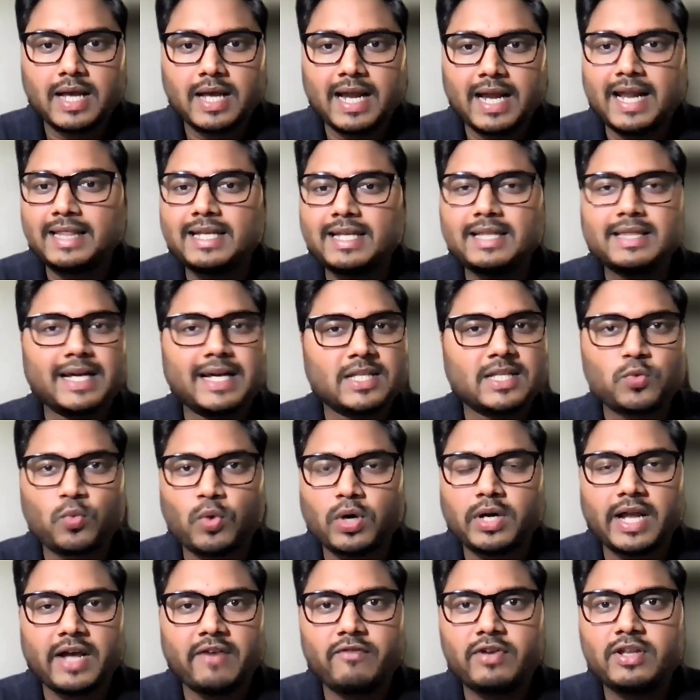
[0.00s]
And I think that's
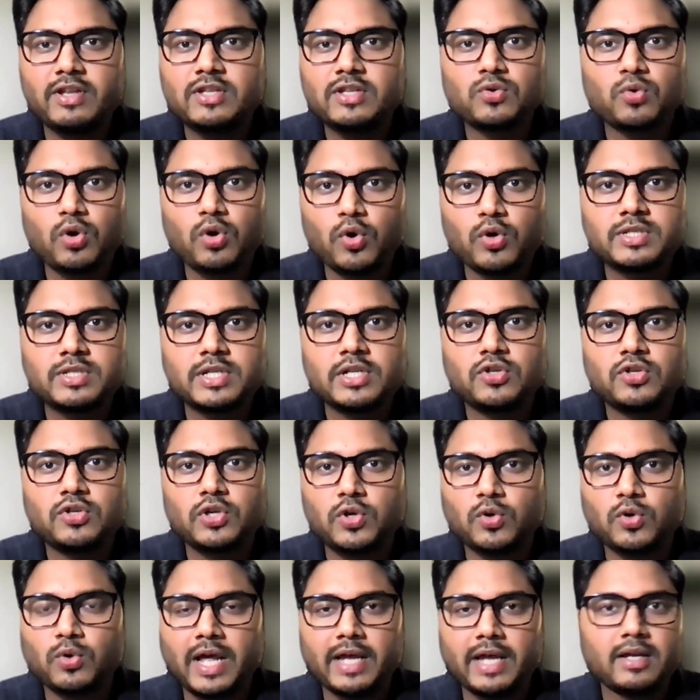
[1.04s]
what every school looks into
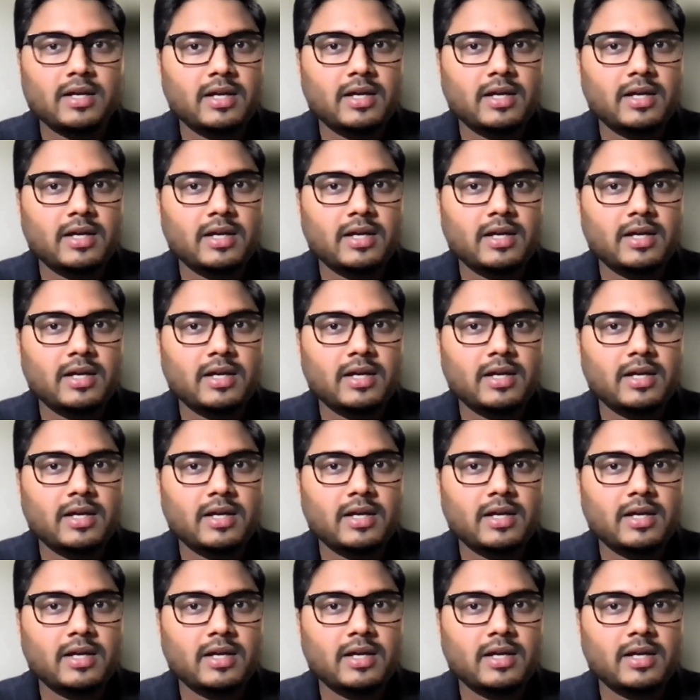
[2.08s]
you, like